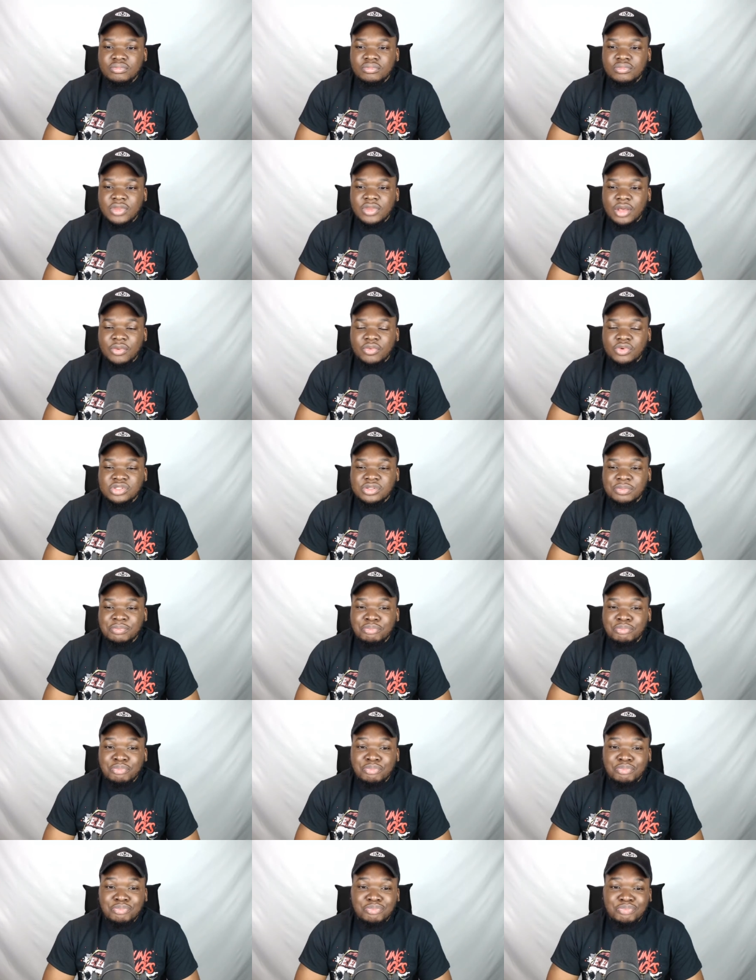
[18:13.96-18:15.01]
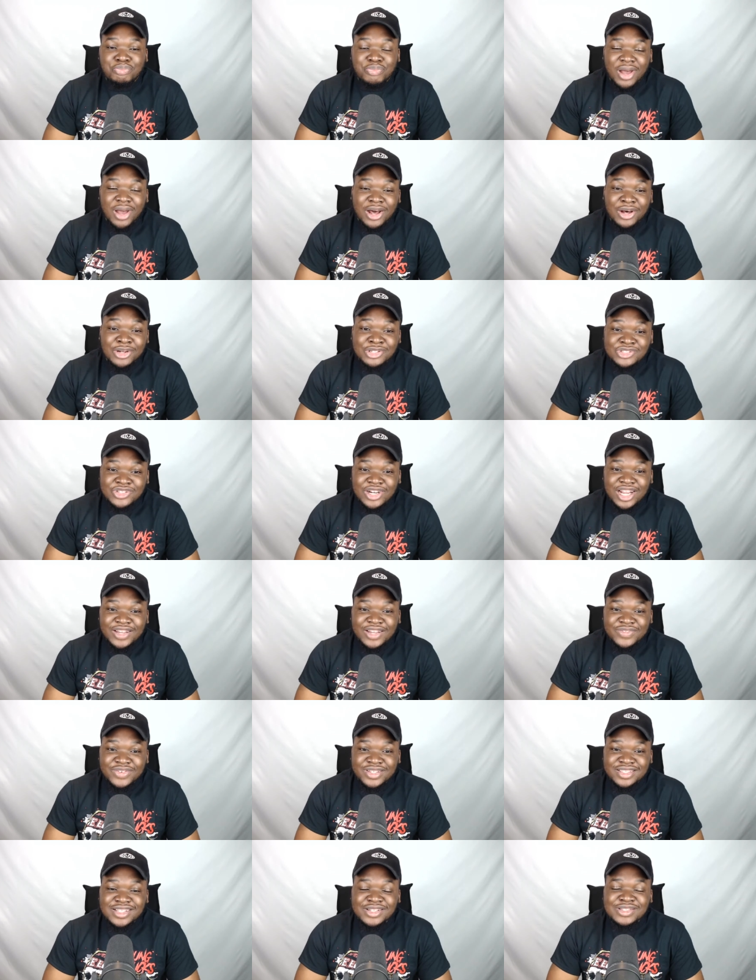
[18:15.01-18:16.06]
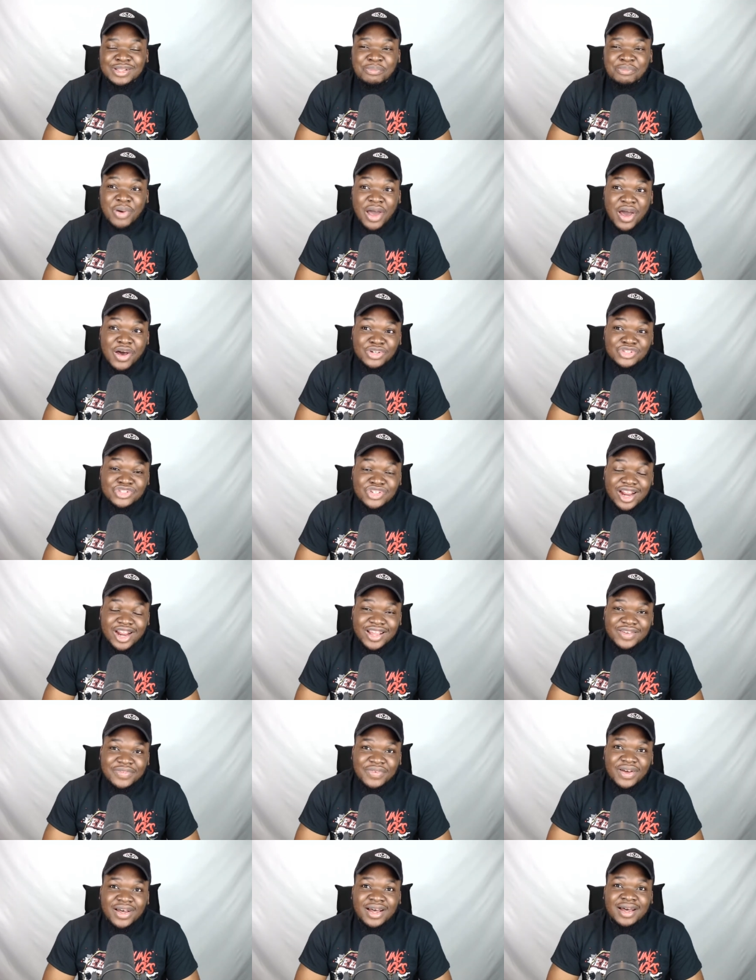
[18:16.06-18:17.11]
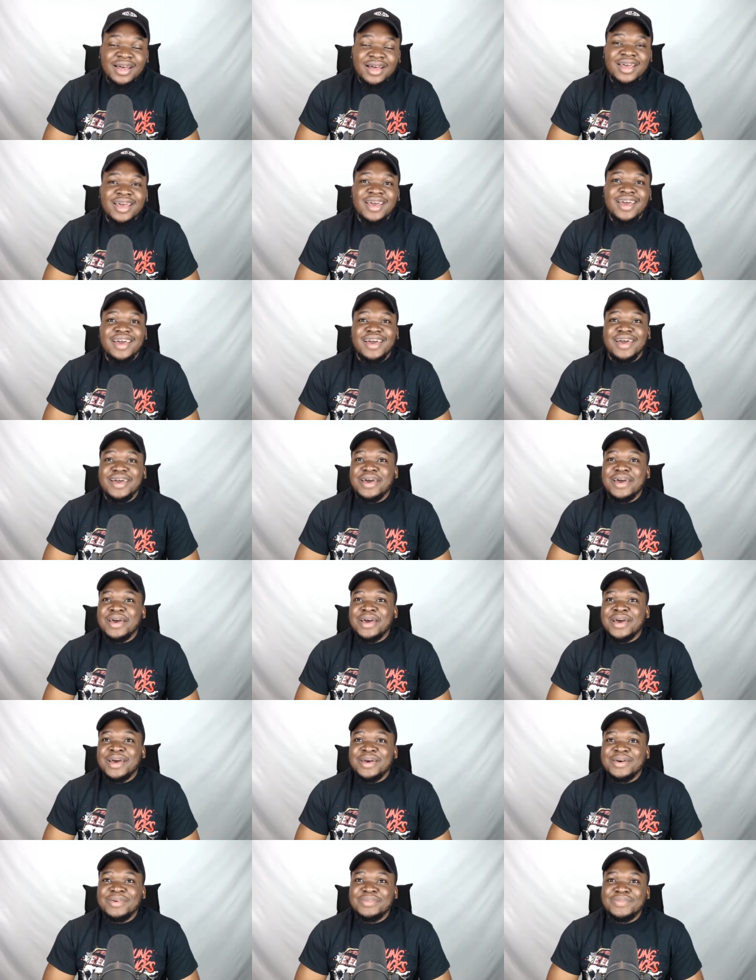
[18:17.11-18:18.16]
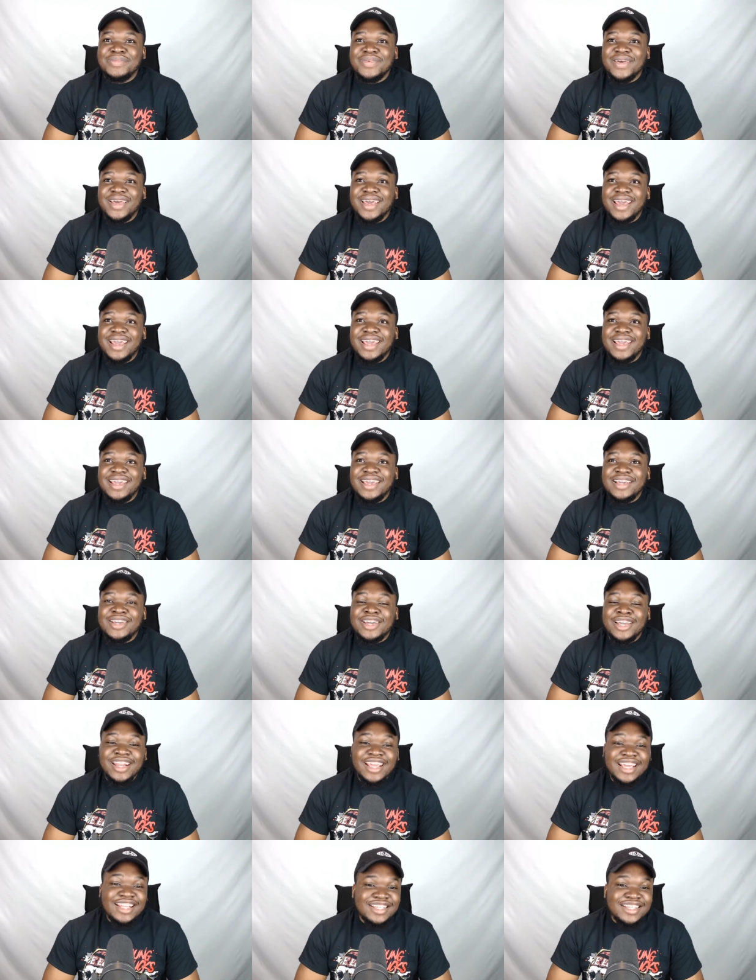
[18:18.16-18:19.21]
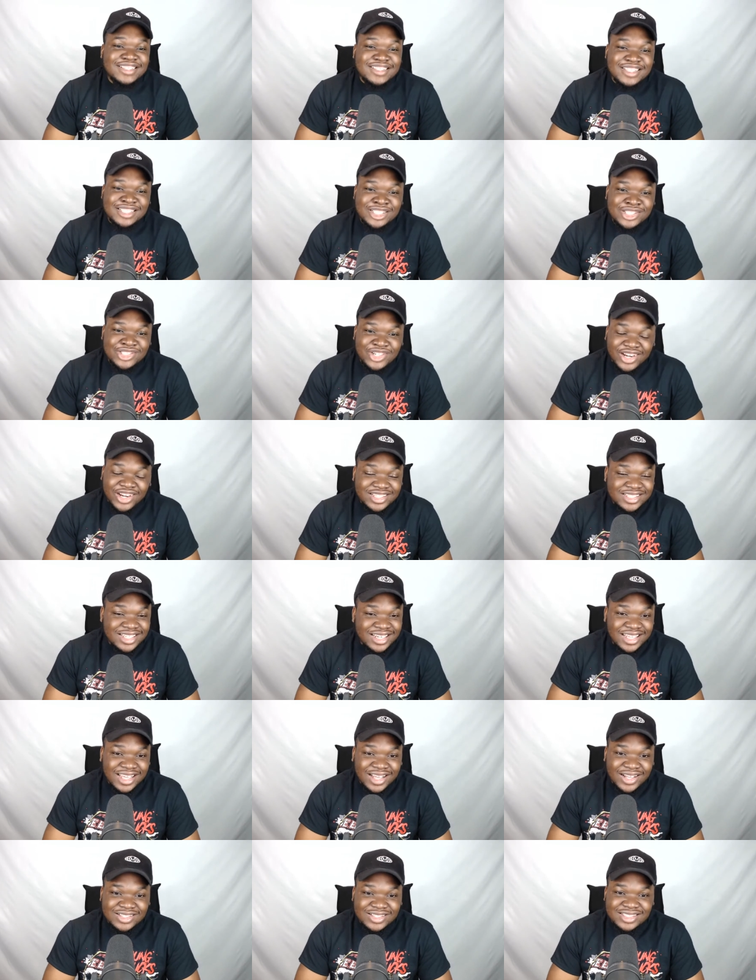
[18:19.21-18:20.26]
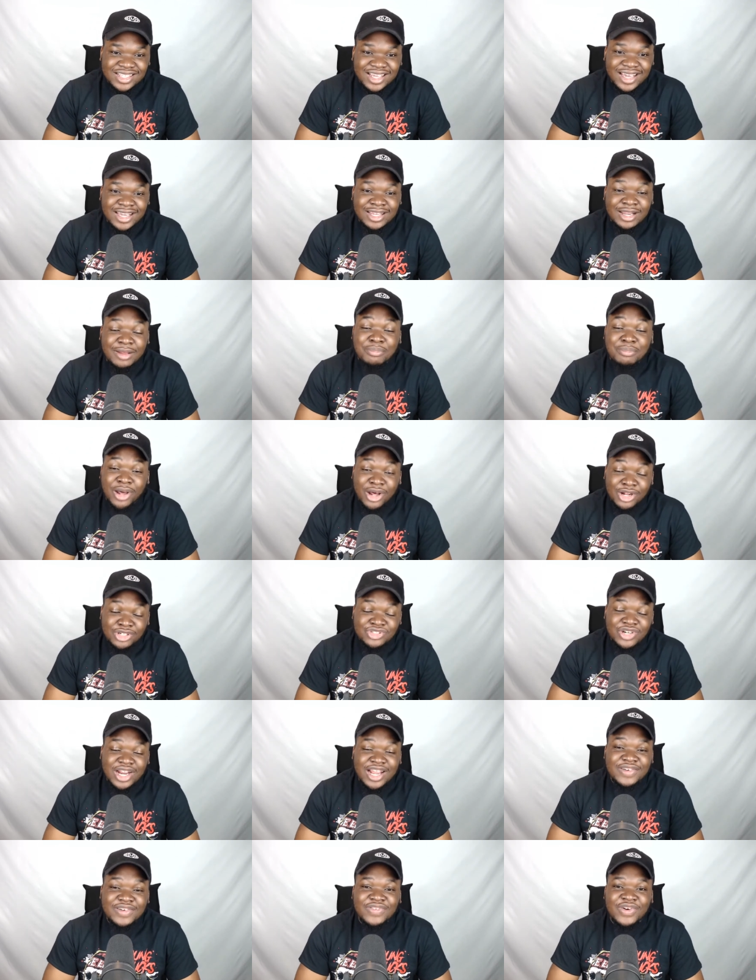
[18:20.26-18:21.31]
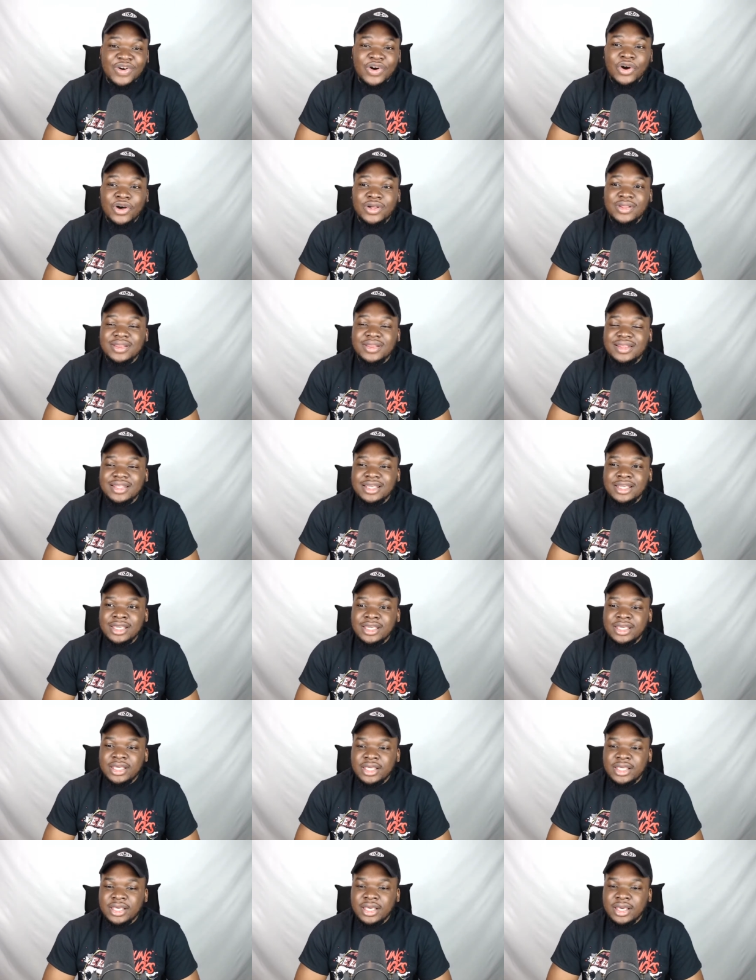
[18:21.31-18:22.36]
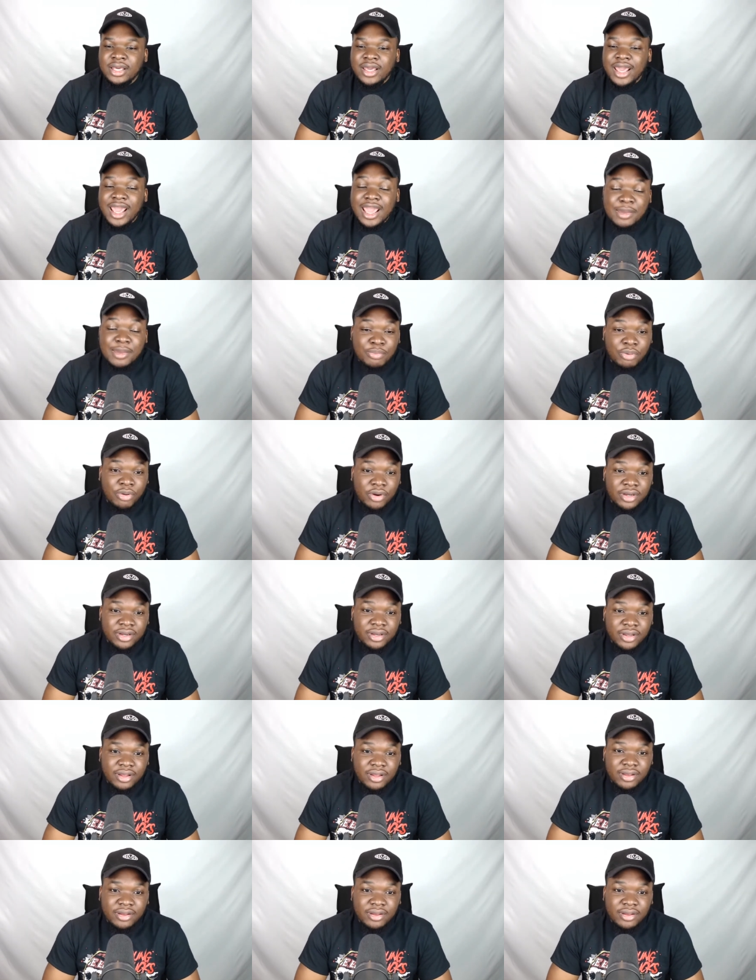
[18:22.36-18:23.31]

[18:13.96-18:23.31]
was power drivers. There was a power driver, a Canadian destroyer to the outside, a power driver on the apron,